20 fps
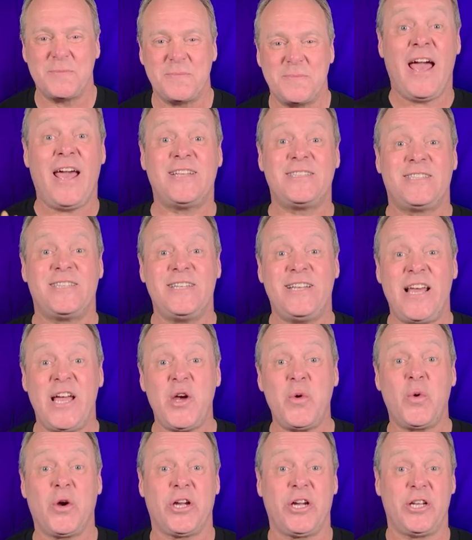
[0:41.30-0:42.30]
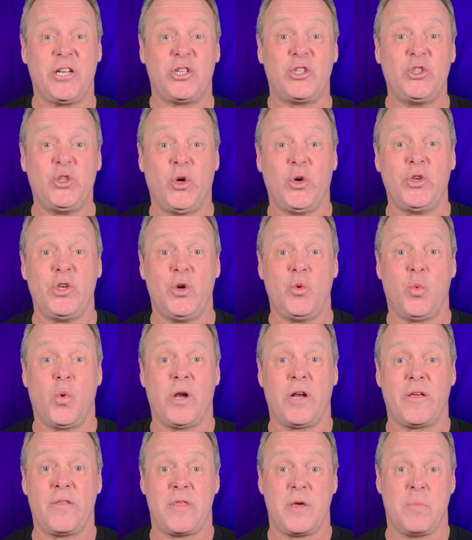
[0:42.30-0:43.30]
And today we're going to show you
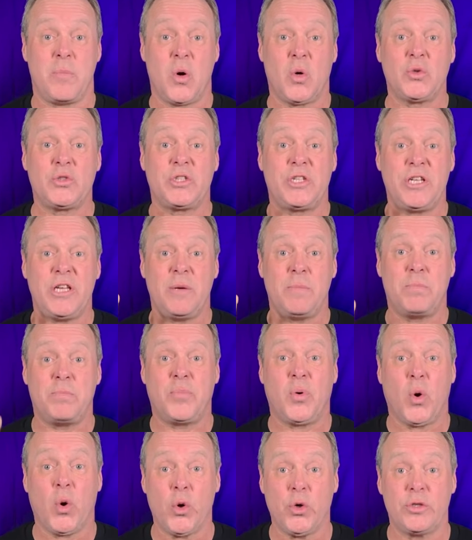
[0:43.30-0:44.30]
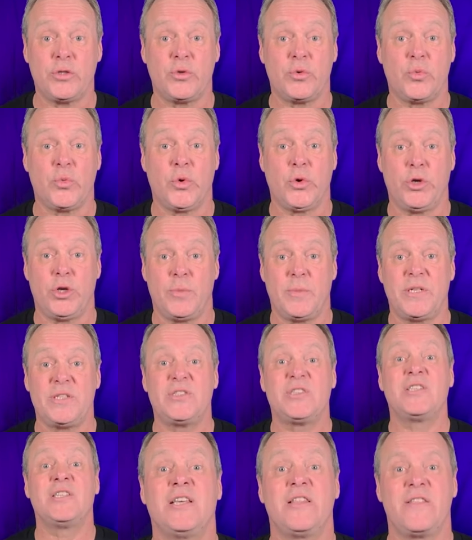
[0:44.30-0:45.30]
one of the most important
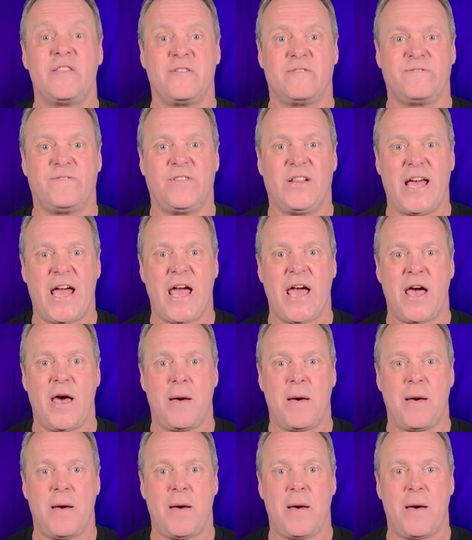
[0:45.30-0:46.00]
rudiments, the flam.